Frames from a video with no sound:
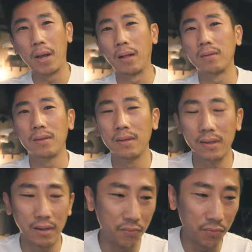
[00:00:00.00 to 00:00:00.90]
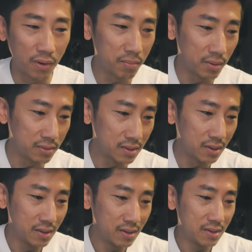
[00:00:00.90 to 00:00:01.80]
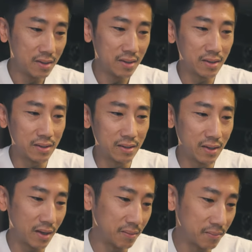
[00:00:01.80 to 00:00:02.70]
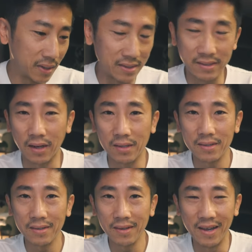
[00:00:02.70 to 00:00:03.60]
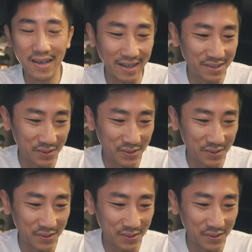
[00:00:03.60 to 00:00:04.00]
belt and it rumbles. And it sucks. I